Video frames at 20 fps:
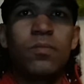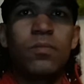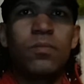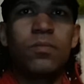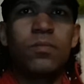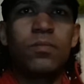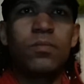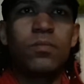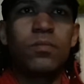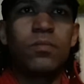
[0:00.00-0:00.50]

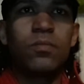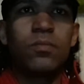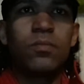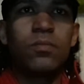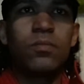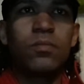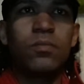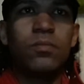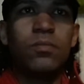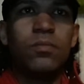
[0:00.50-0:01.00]

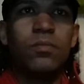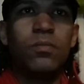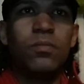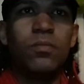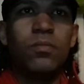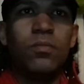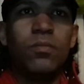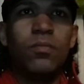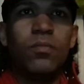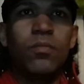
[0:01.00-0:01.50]

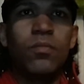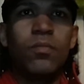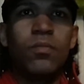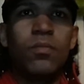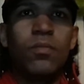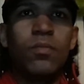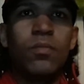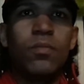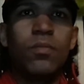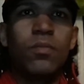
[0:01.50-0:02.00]

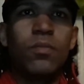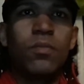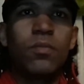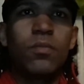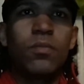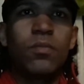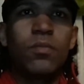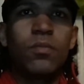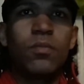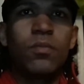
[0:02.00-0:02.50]

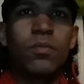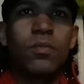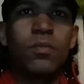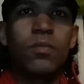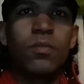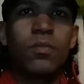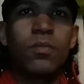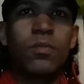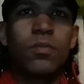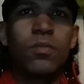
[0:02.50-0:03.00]

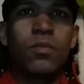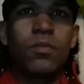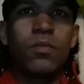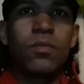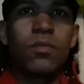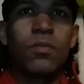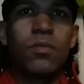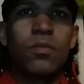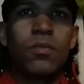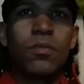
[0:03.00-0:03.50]

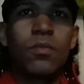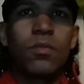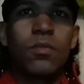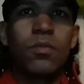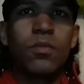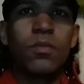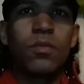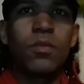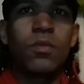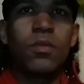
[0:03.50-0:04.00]

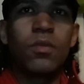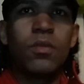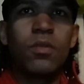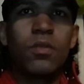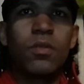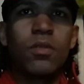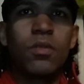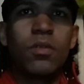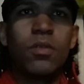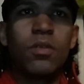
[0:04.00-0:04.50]

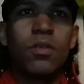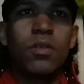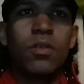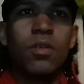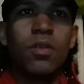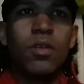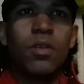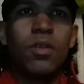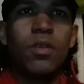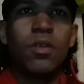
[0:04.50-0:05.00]

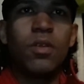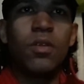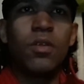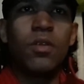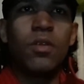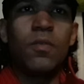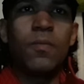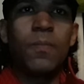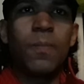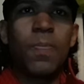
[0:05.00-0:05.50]

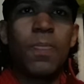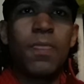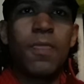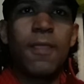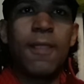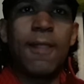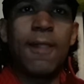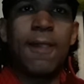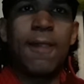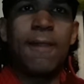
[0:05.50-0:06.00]

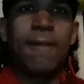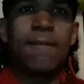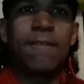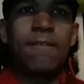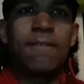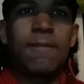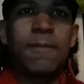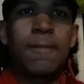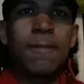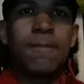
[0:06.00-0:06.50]

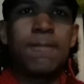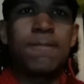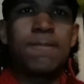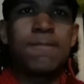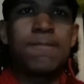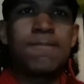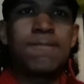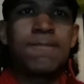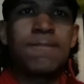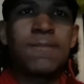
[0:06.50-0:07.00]

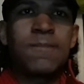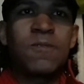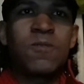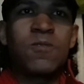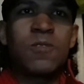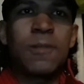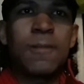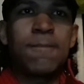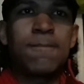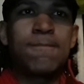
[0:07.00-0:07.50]

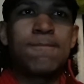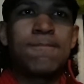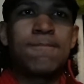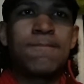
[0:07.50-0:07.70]
Nobody speaks.